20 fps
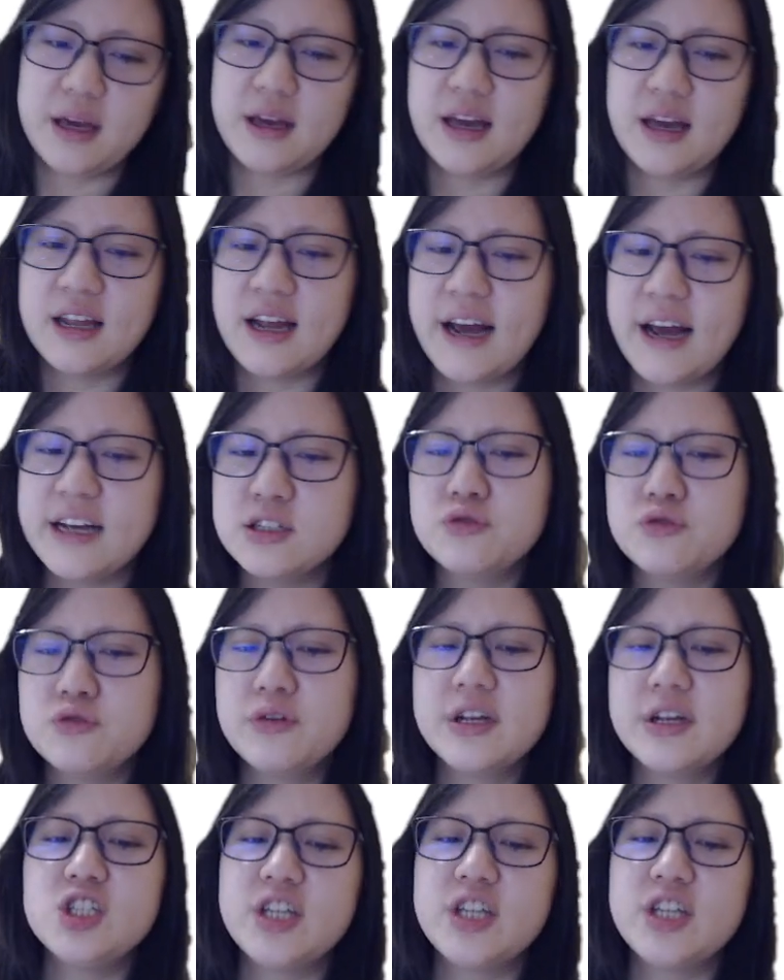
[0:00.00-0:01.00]
And I should
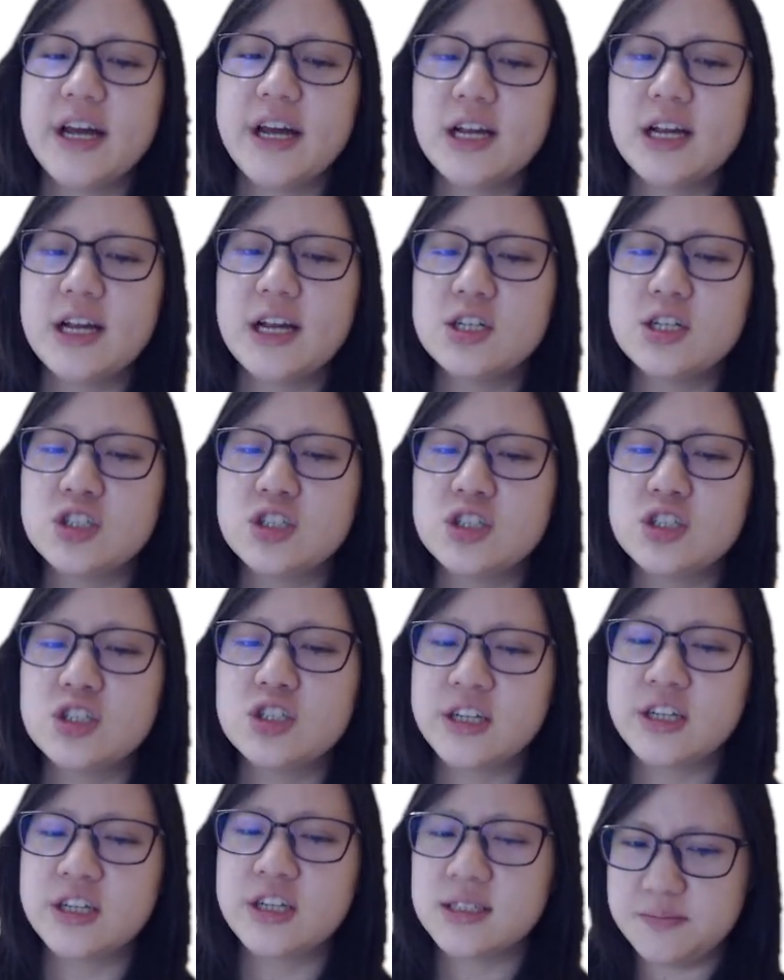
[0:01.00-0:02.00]
really change this
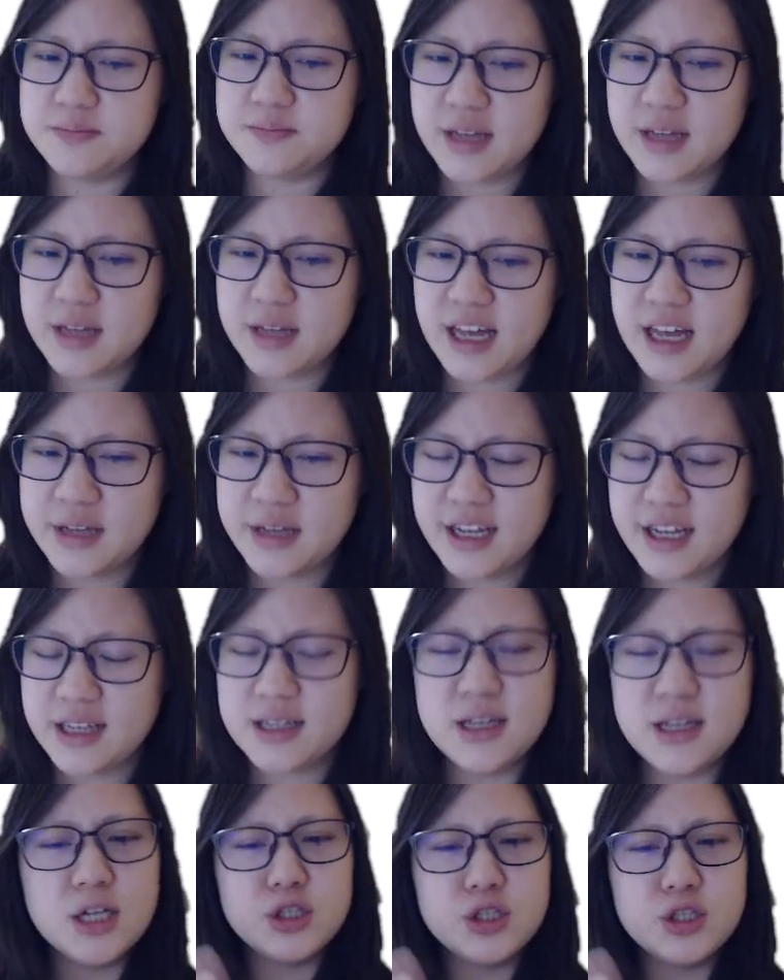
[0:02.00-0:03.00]
and update it
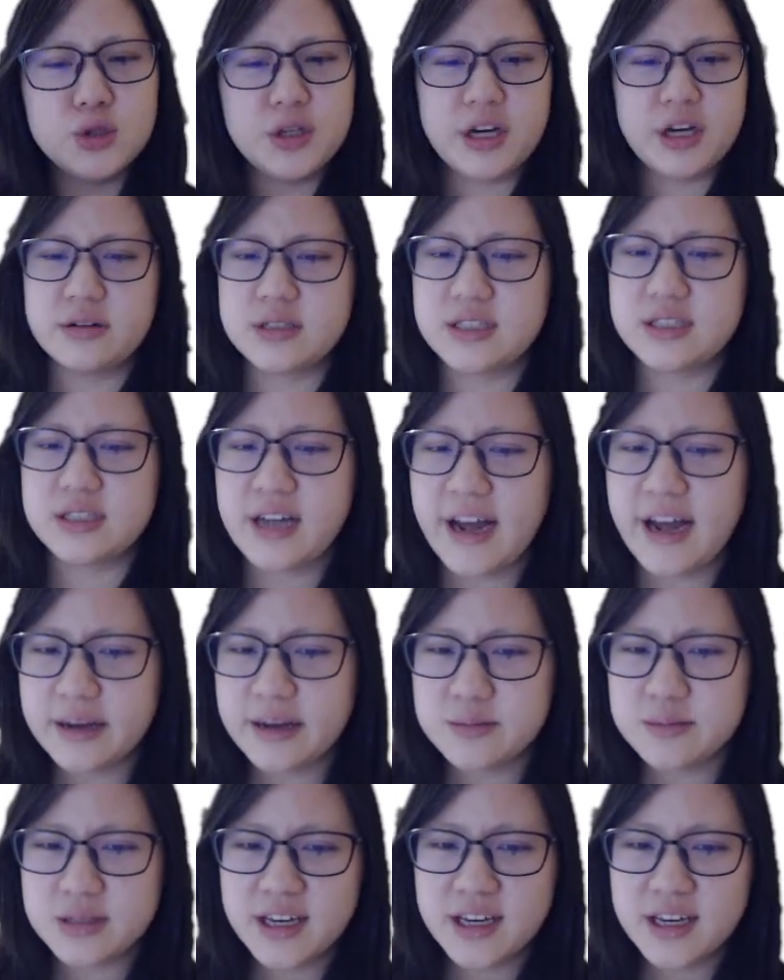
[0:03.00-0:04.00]
to the current
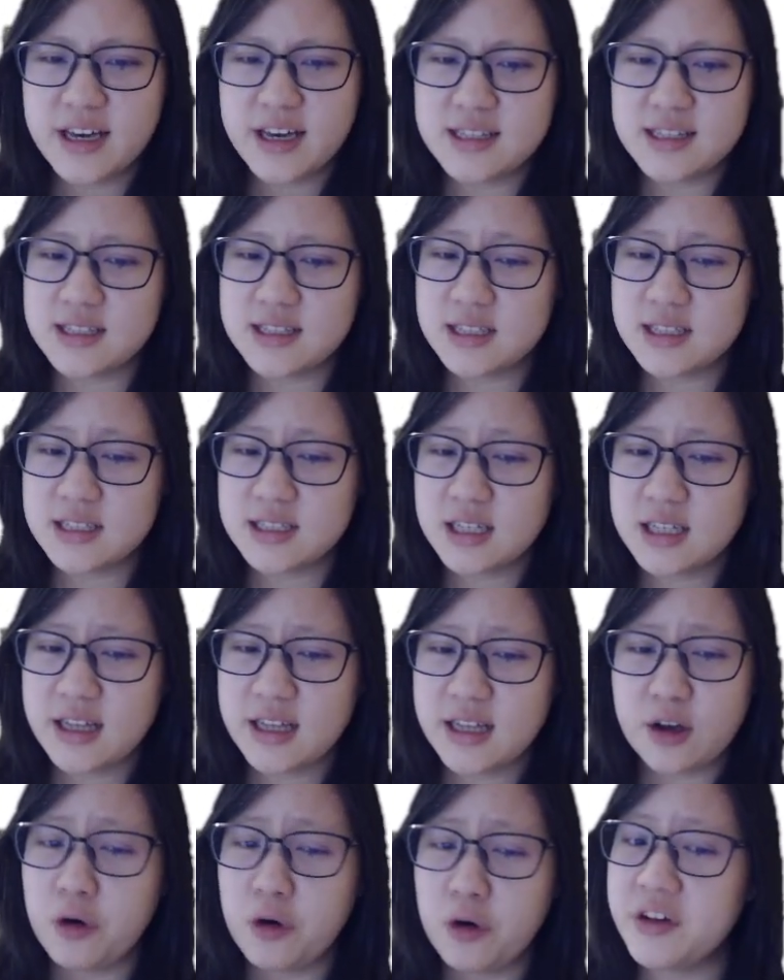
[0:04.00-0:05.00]
times and say that
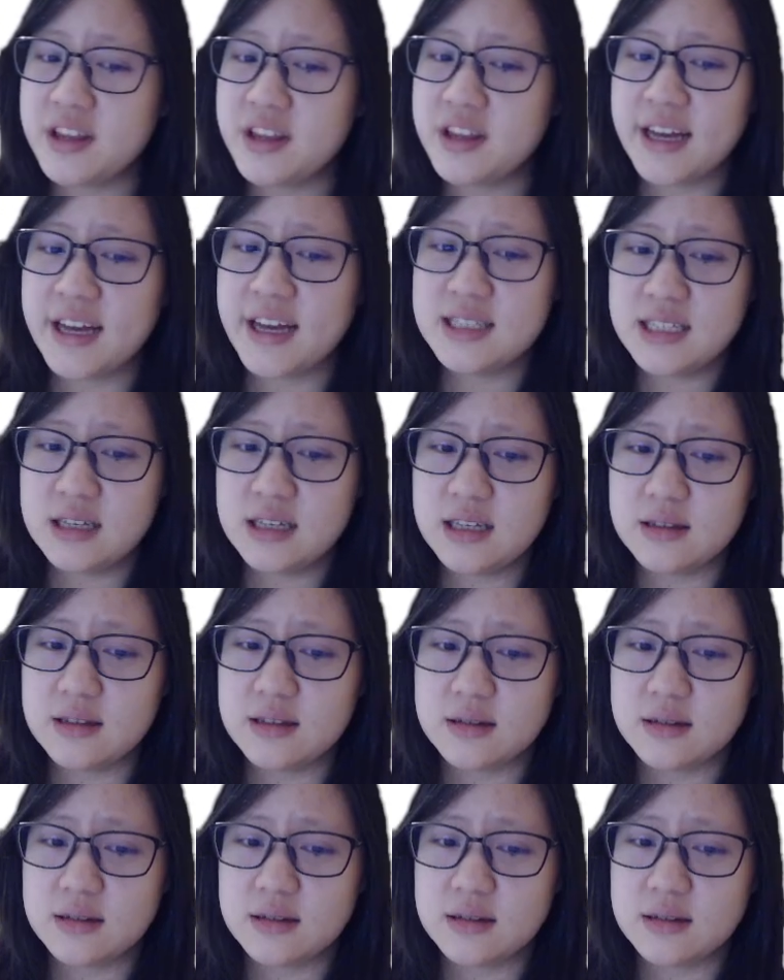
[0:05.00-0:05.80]
COVID 19